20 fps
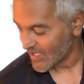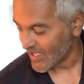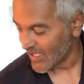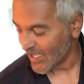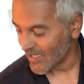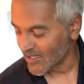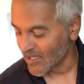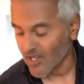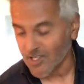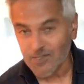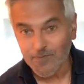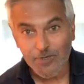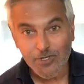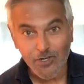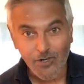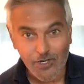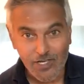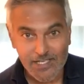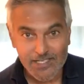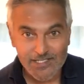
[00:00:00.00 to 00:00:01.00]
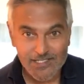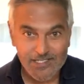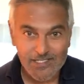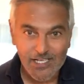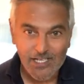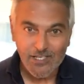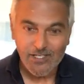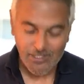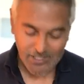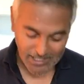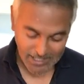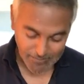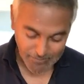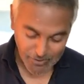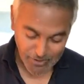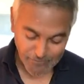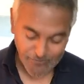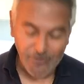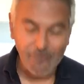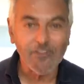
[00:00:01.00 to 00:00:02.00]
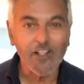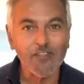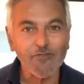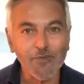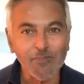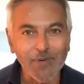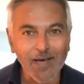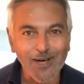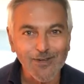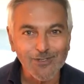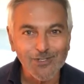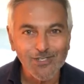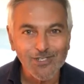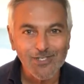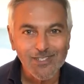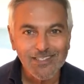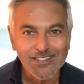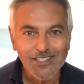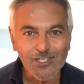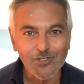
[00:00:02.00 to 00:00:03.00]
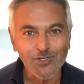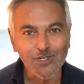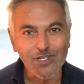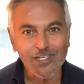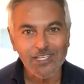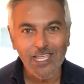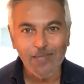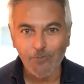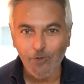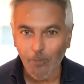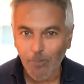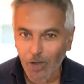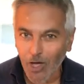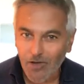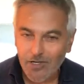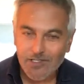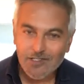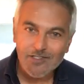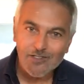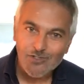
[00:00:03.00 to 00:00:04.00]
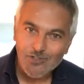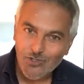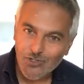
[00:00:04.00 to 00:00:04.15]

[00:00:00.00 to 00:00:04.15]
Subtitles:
And last but not least, you get a beautiful velvet pouch that you can keep your blocks,